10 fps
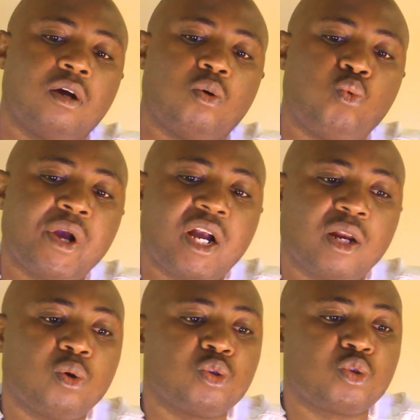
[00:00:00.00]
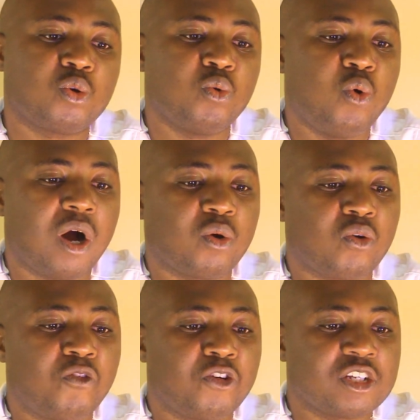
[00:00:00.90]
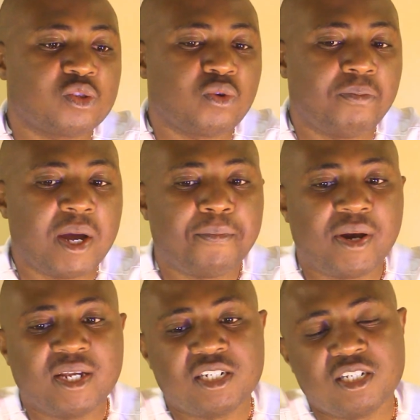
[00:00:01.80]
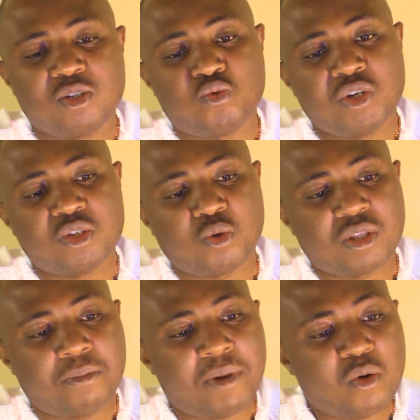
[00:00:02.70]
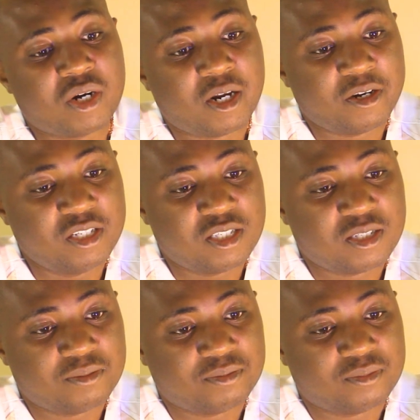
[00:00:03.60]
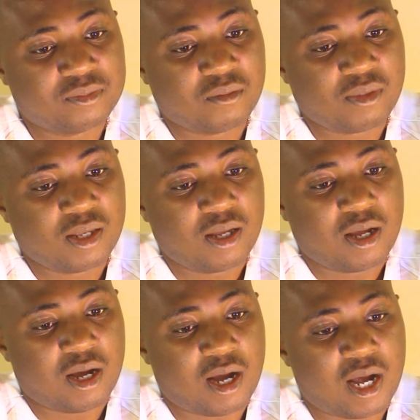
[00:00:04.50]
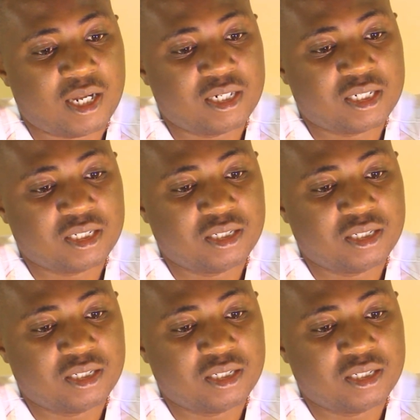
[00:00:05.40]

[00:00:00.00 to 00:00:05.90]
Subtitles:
We can also do agroforestry by planting trees on the boundaries, and